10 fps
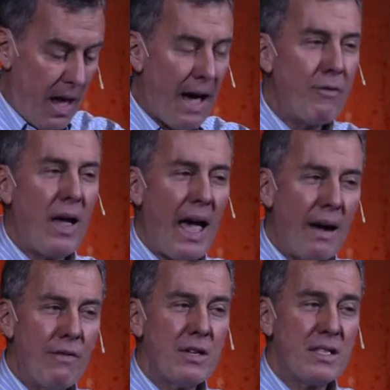Have you
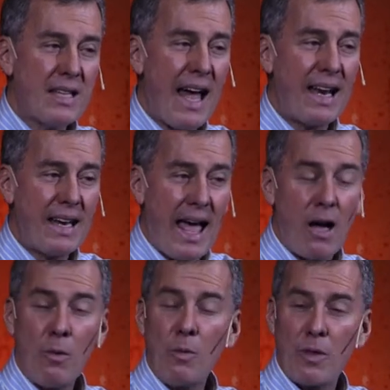ever sat
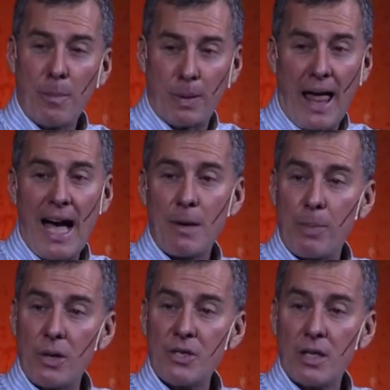down with a black
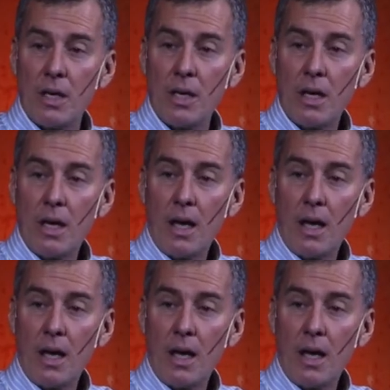person